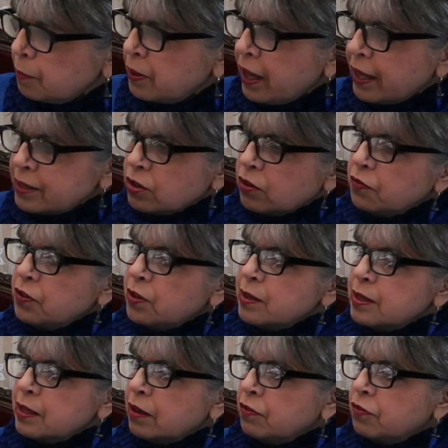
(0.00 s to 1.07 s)
The plaster
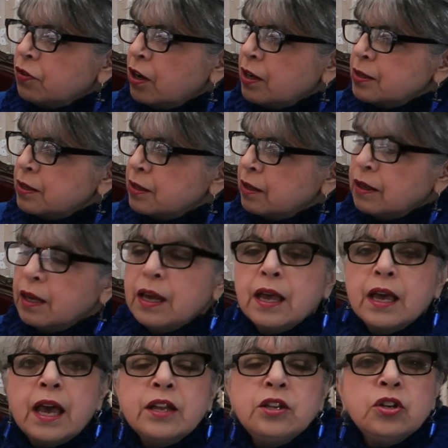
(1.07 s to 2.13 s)
feels like frosting,
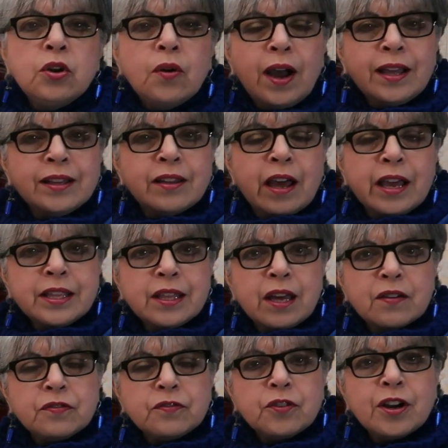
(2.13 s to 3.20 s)
and I like
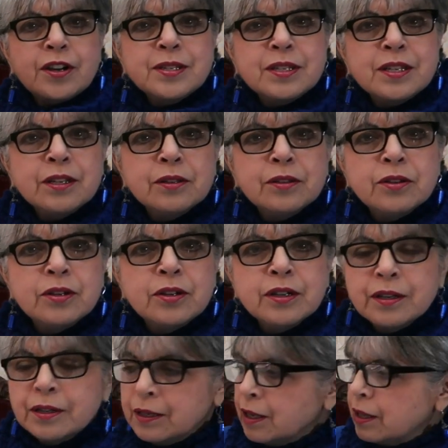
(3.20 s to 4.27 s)
that frosting
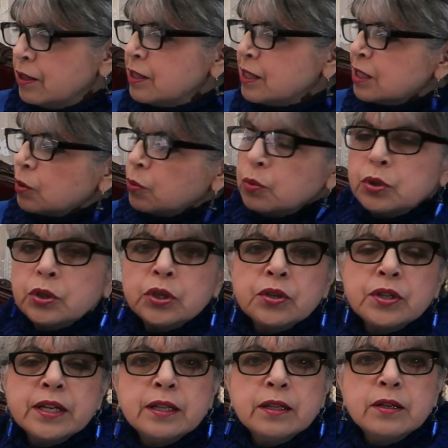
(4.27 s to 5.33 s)
look, the
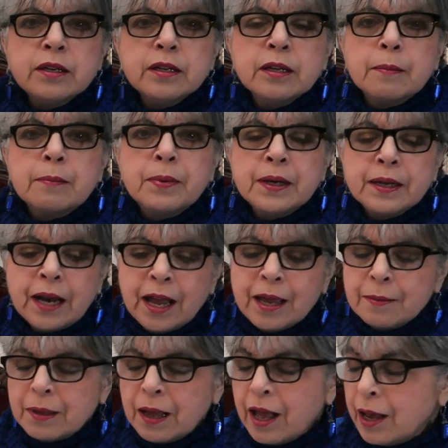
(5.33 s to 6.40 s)
swirly look, but
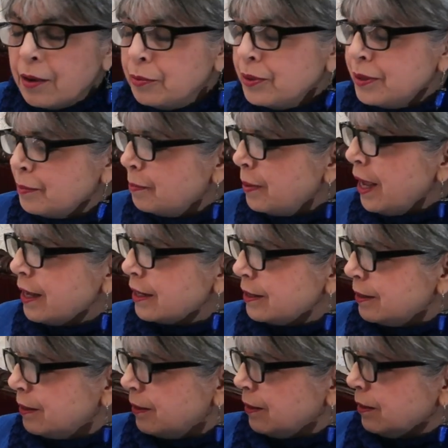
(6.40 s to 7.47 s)
I would
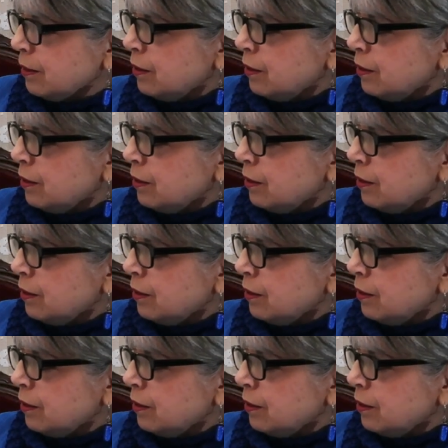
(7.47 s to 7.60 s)
bet